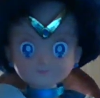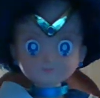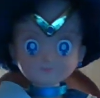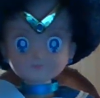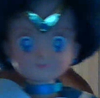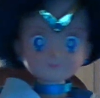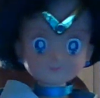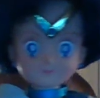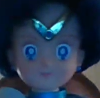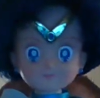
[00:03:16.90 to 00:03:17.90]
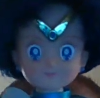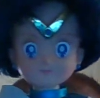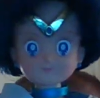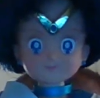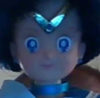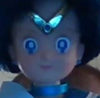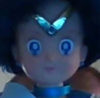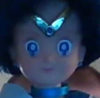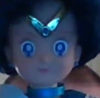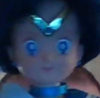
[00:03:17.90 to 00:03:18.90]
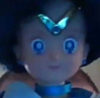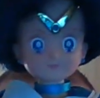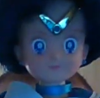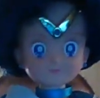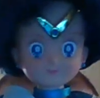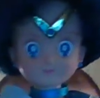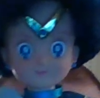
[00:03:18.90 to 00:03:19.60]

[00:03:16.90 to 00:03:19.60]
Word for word: haters would come on and say shit.